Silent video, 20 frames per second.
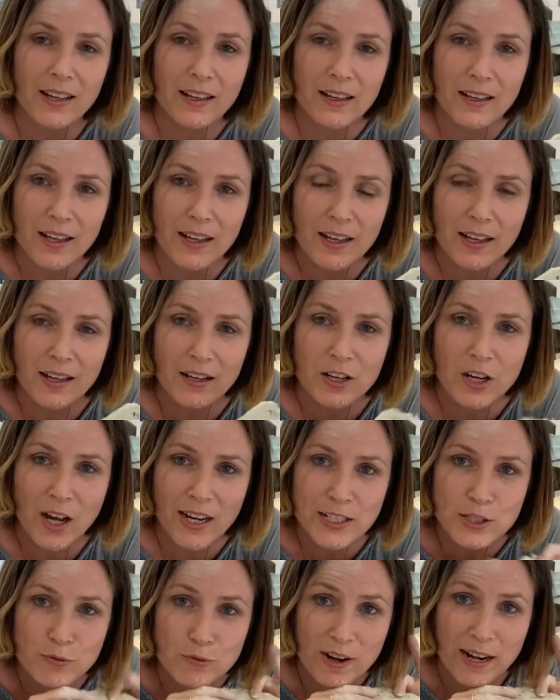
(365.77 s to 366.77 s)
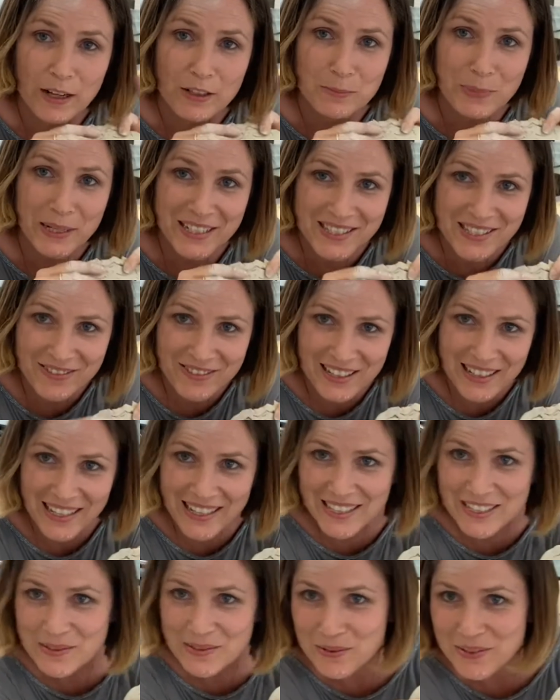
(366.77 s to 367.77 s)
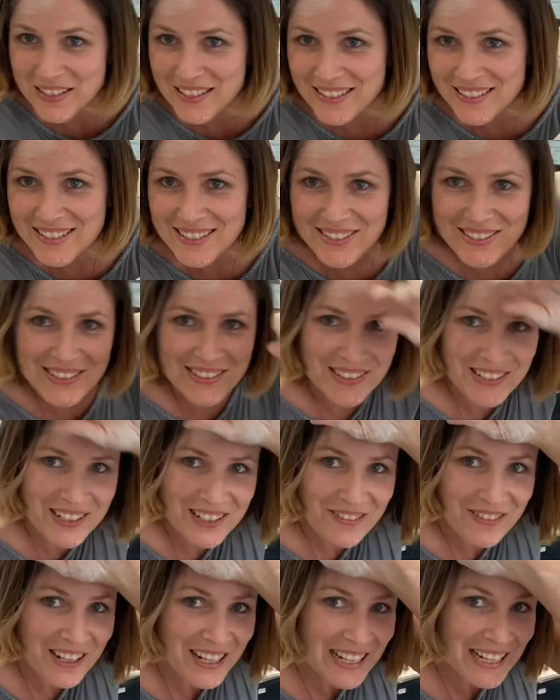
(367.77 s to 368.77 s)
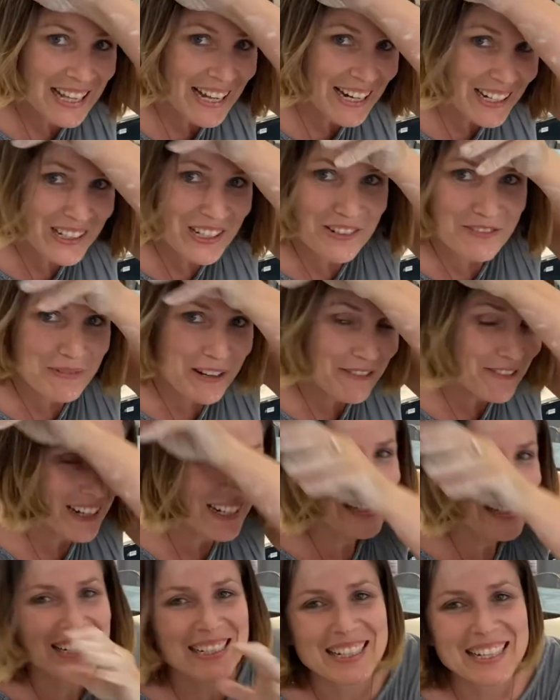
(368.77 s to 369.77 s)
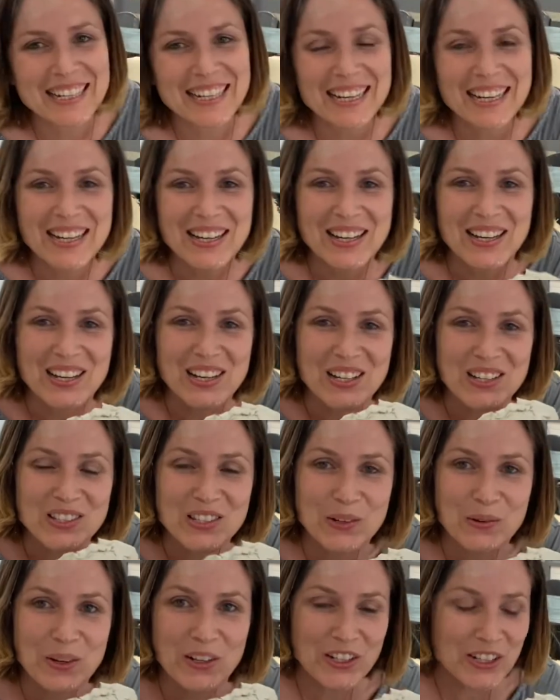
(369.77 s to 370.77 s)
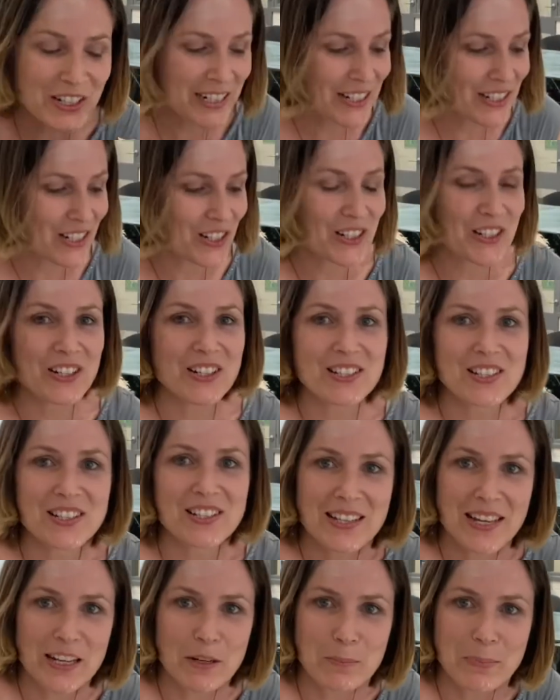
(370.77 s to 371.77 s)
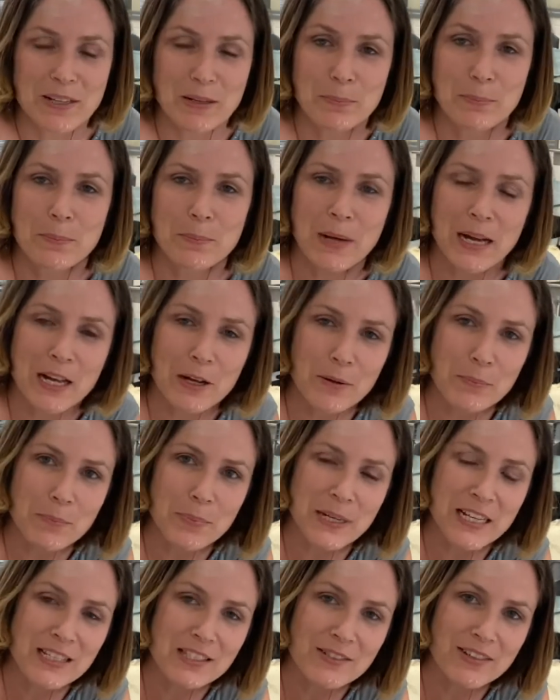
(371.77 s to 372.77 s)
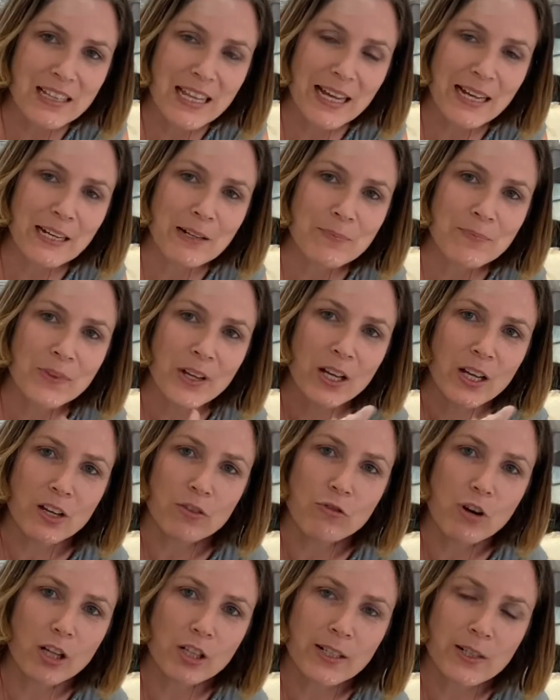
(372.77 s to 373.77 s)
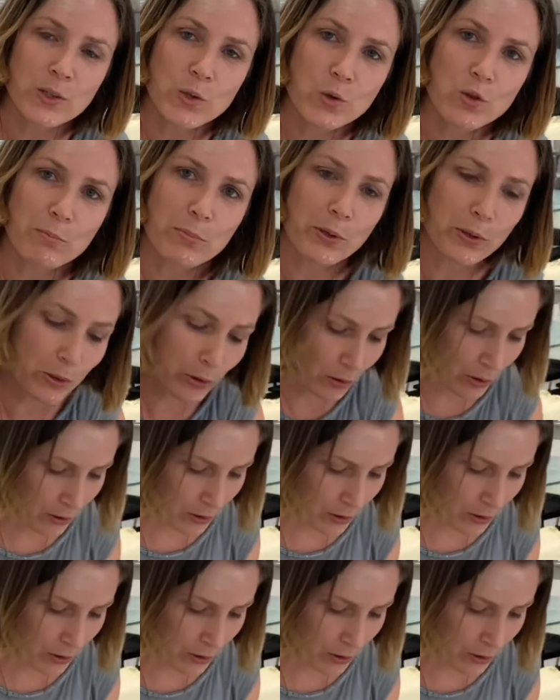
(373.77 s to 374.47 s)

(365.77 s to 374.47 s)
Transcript: a nice round piece of clay is what we're going to do. Look, I've got clay all over my face. So what you need to do is just get a big piece of clay, roll it into a ball,